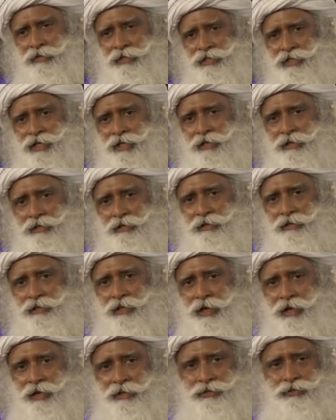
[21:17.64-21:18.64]
son
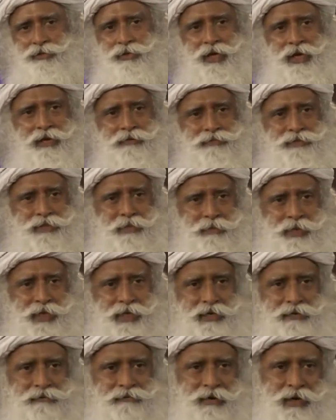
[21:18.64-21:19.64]
has to have some
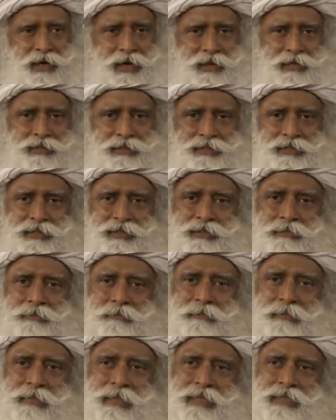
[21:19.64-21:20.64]
kind of angst?
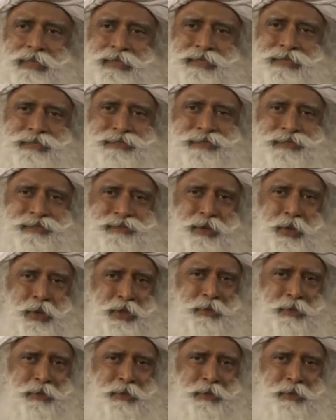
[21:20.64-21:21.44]
It is not